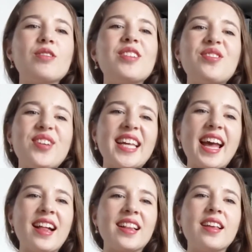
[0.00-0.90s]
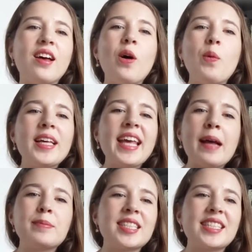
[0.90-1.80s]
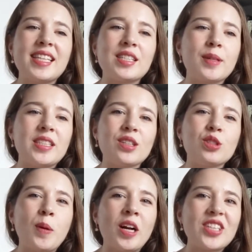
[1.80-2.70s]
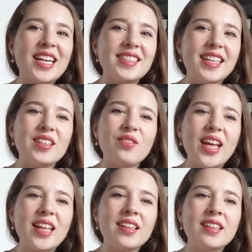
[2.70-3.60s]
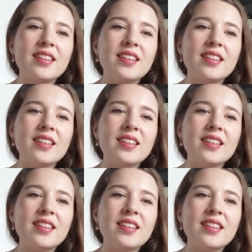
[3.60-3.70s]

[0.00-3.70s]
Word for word: Raphael, what gaps does this research project seek to fill?